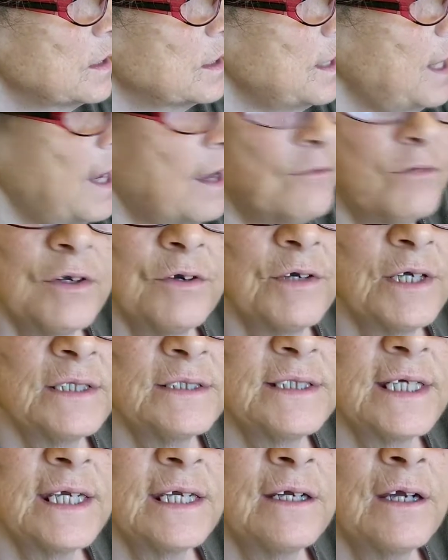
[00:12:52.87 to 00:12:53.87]
have a
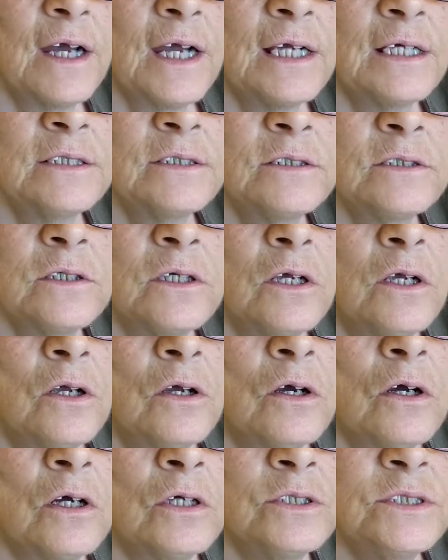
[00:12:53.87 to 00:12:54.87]
great day, guys.
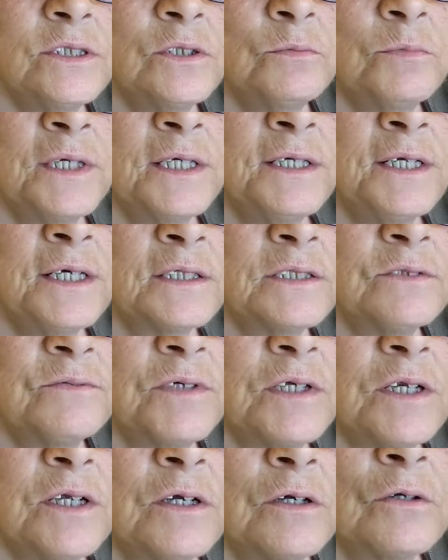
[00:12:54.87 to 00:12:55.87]
Until my next
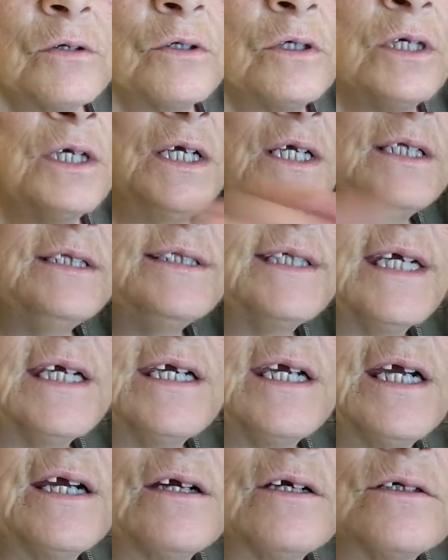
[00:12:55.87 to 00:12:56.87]
video, take
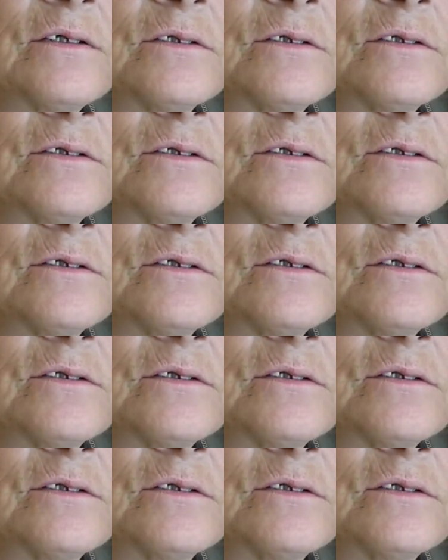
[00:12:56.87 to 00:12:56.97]
care.